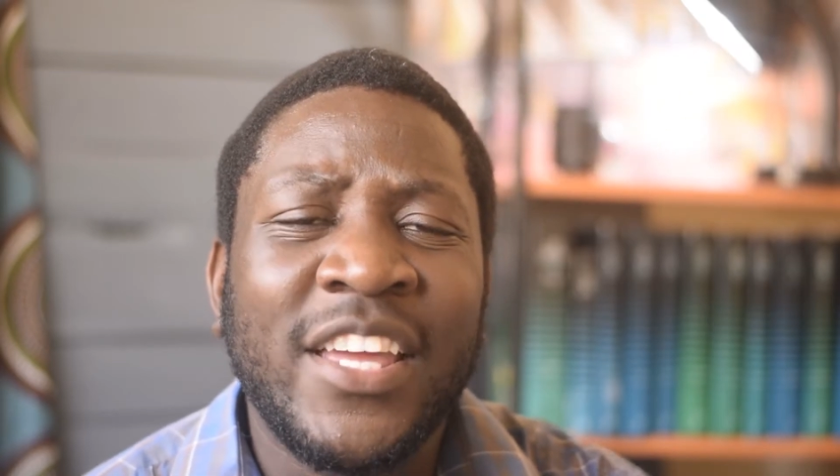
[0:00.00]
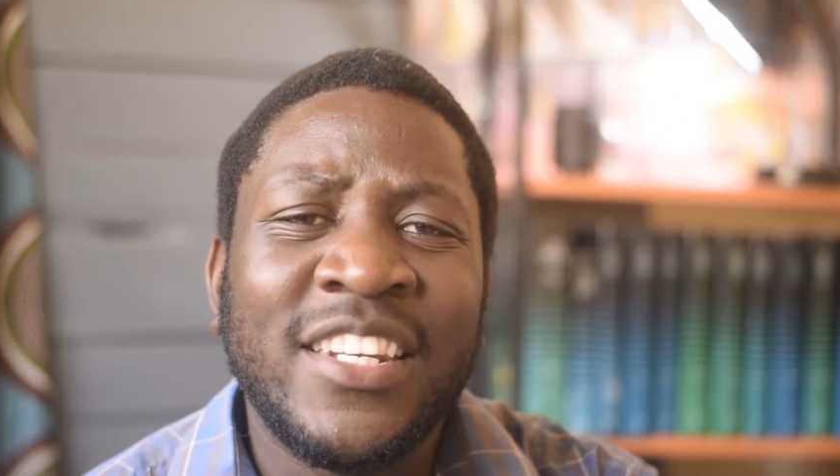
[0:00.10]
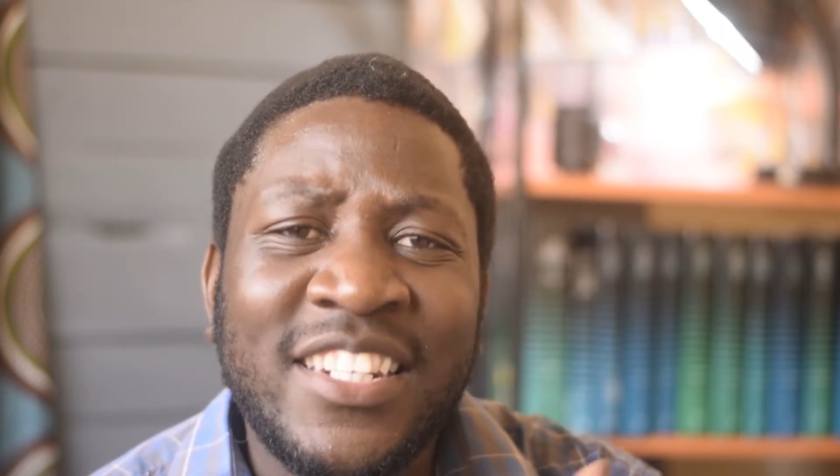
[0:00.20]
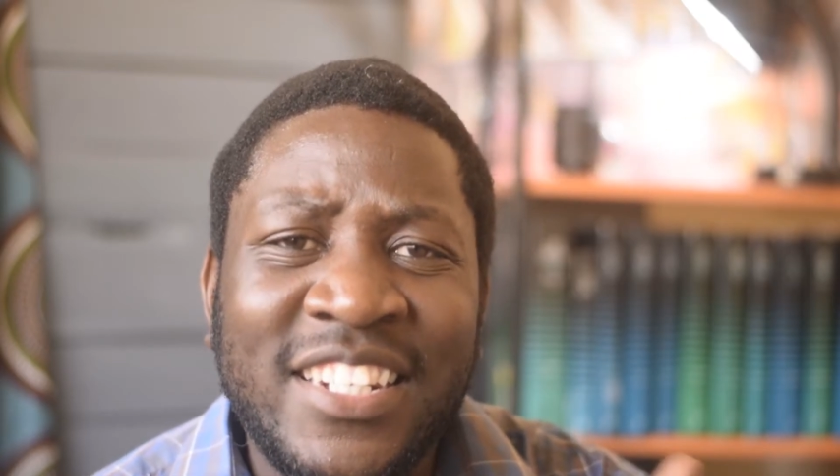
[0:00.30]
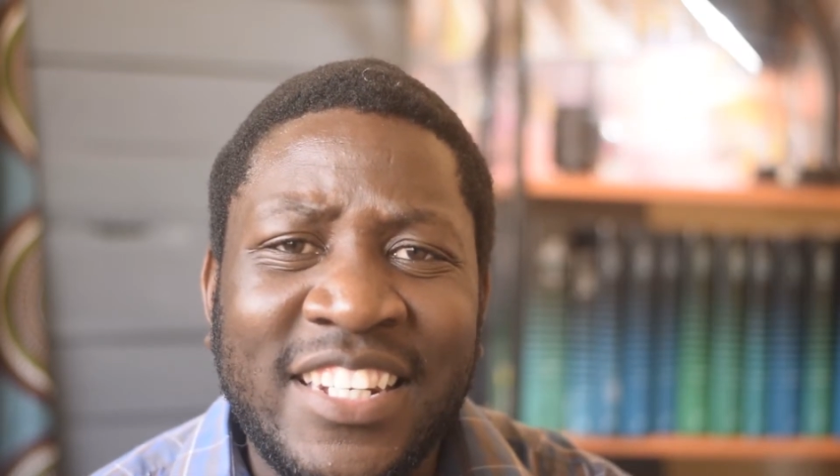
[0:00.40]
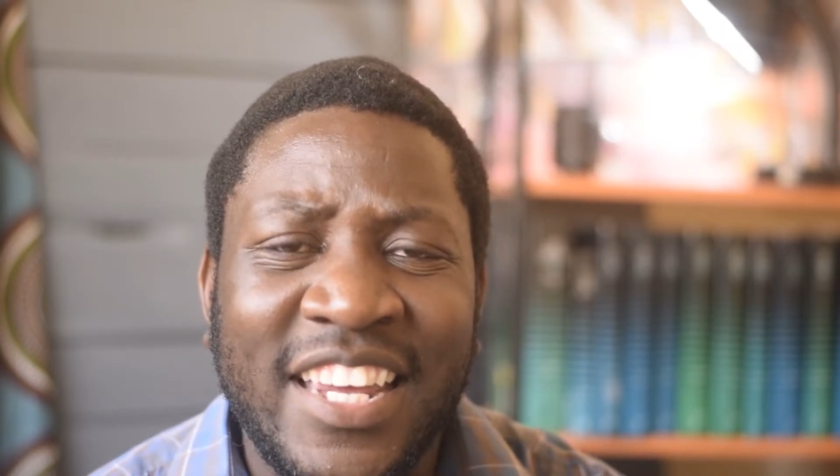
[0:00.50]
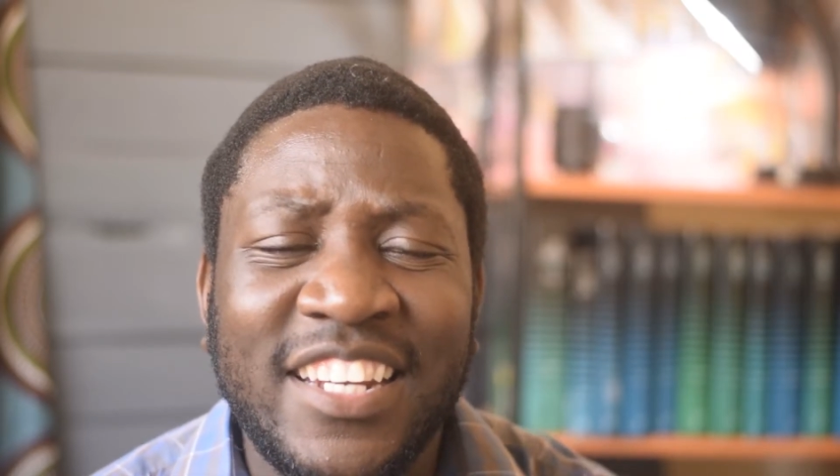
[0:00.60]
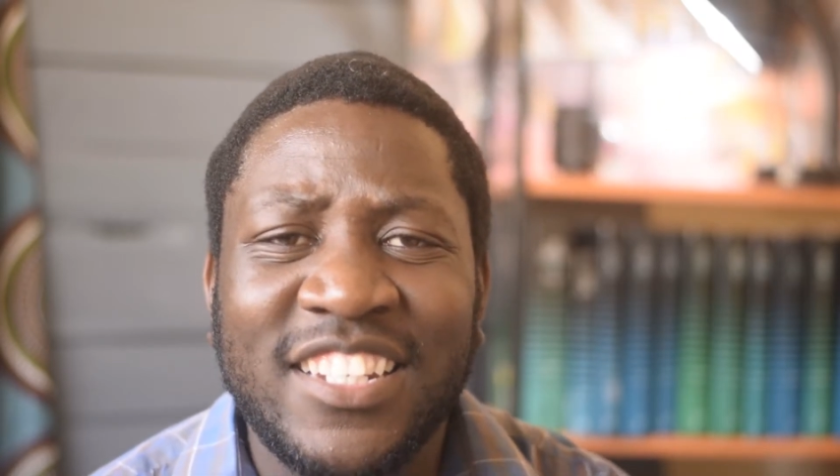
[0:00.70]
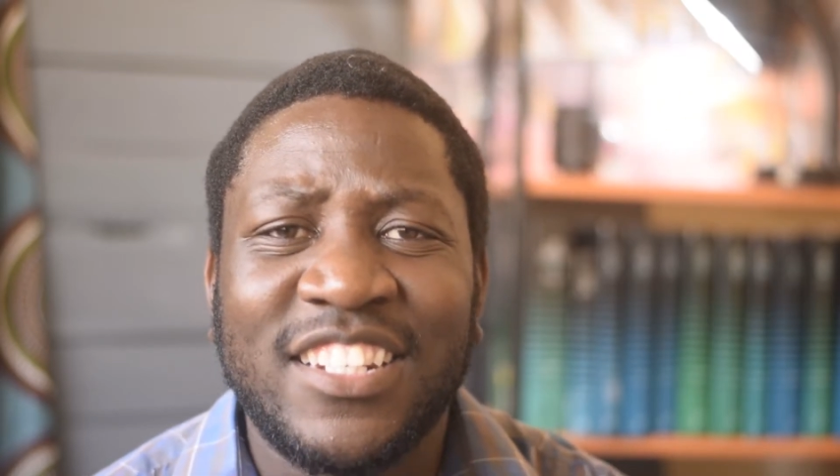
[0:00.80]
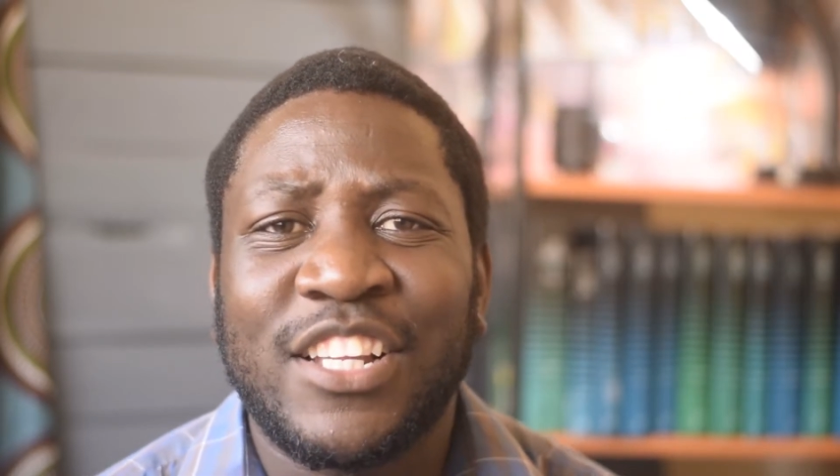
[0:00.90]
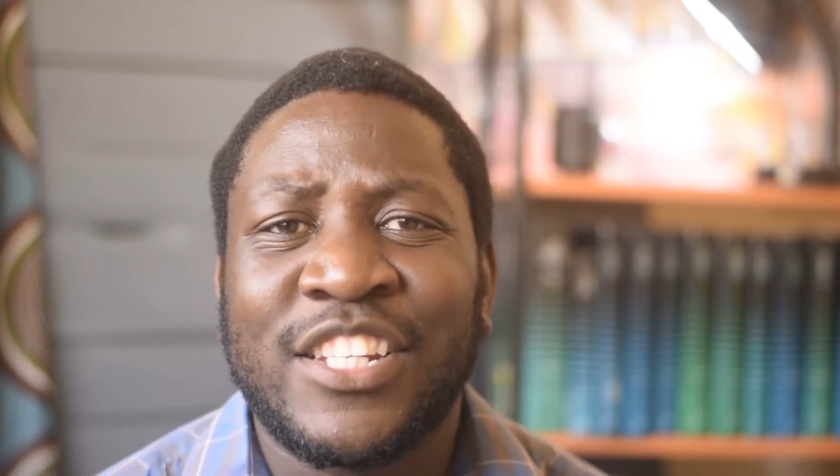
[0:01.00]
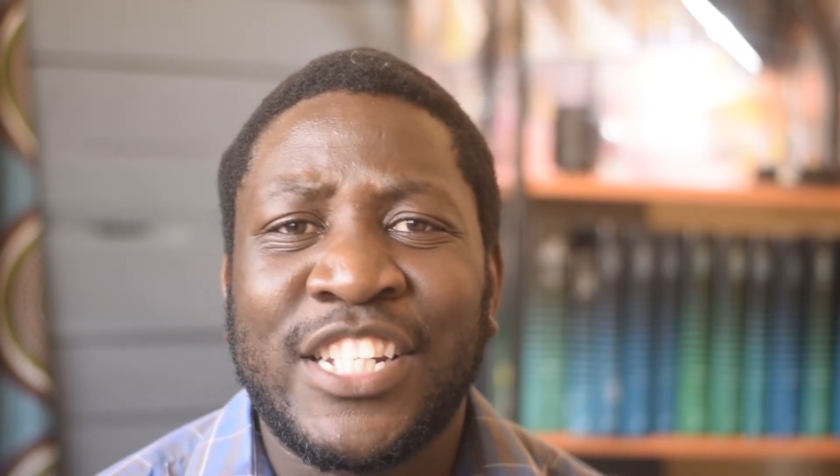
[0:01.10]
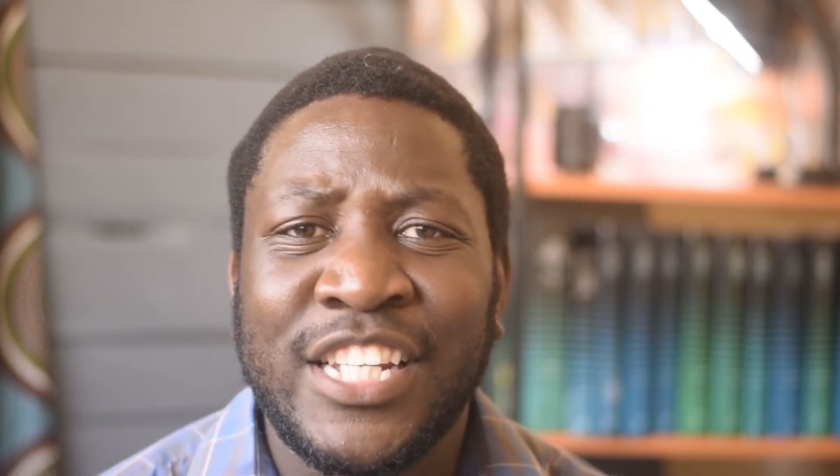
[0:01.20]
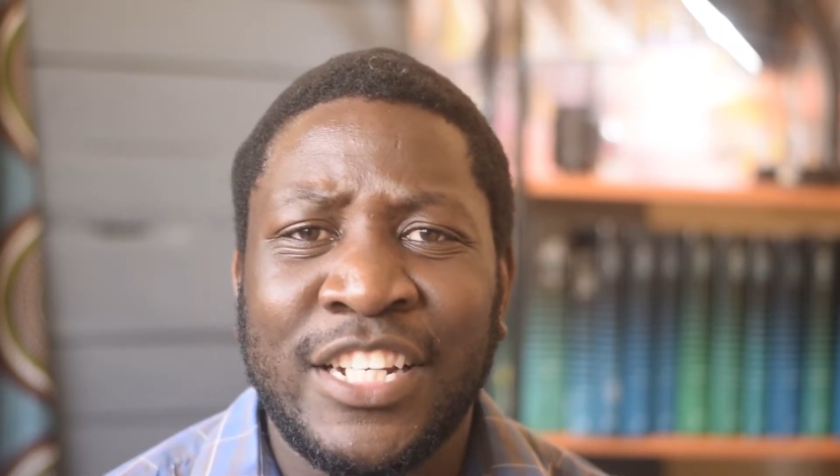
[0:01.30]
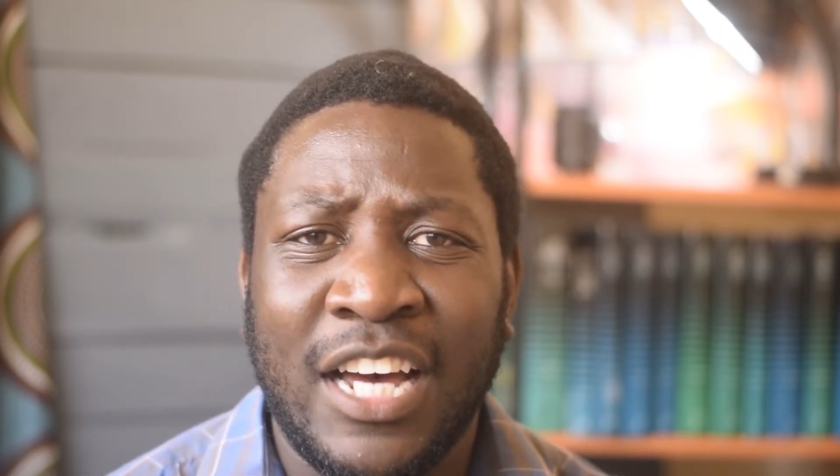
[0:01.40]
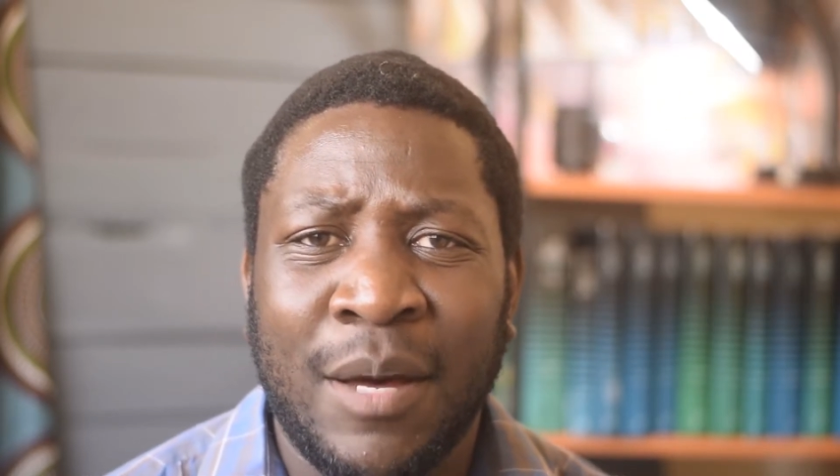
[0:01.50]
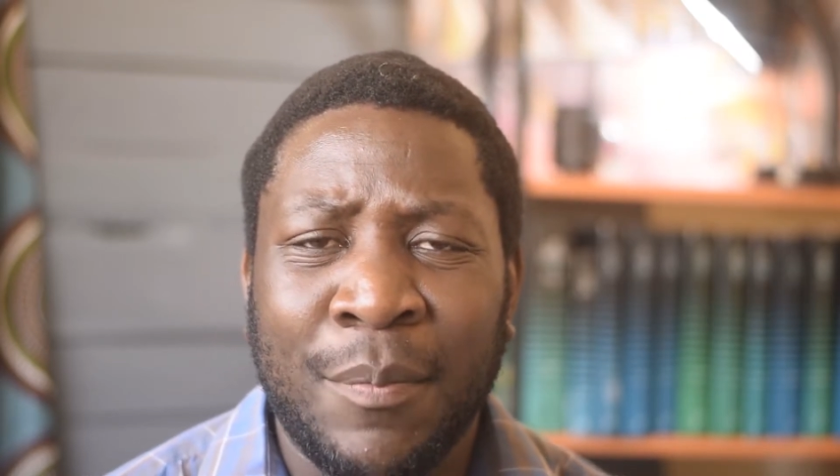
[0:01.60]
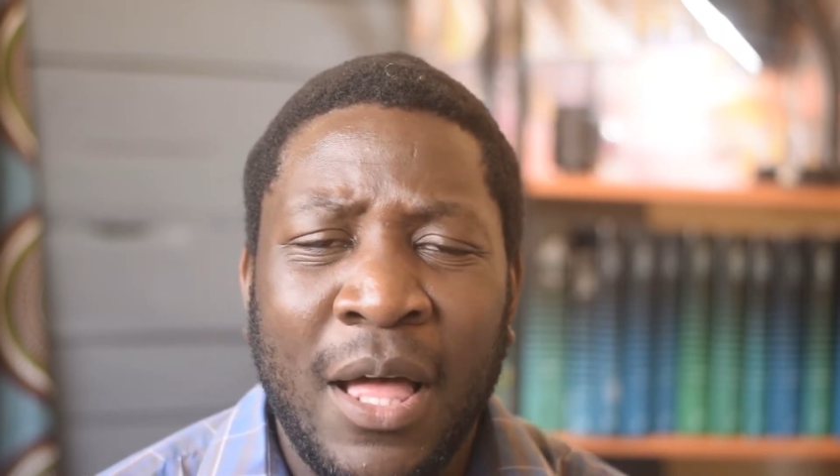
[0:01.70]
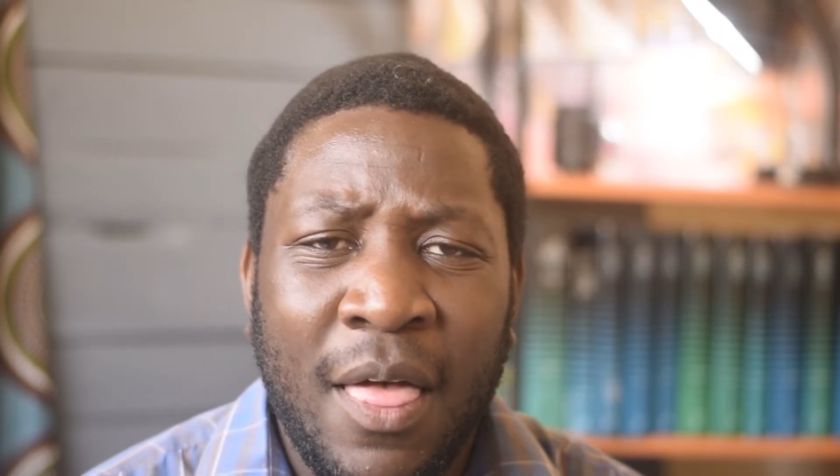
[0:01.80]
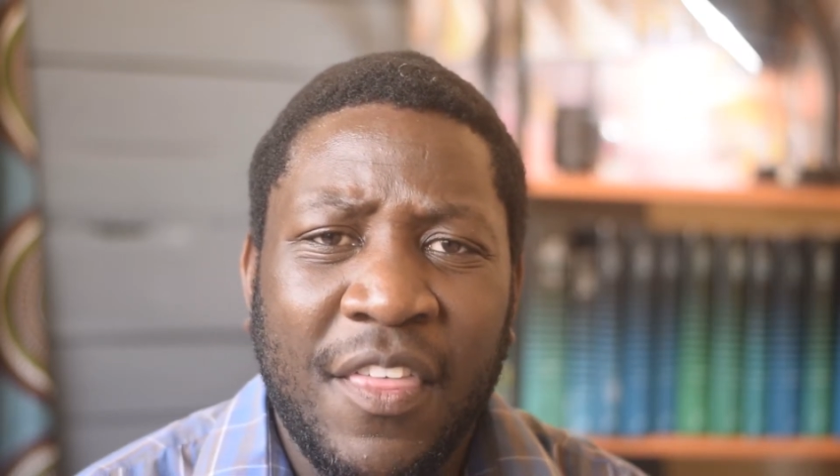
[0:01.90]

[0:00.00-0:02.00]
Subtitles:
intentional setup